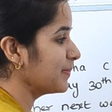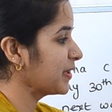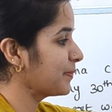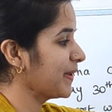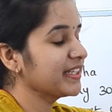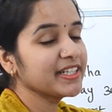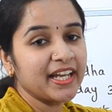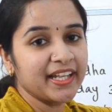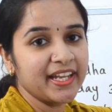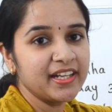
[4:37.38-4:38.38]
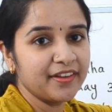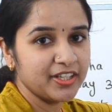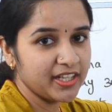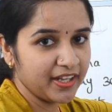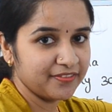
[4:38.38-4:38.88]
be repeated again
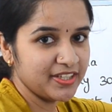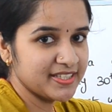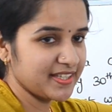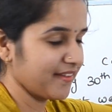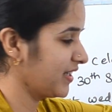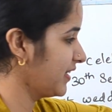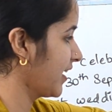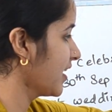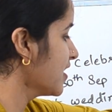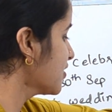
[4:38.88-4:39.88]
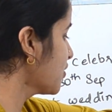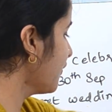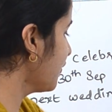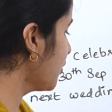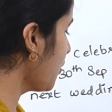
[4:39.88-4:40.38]
after every 7 thing. So
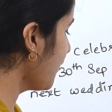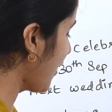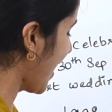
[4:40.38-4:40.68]
if you know, if you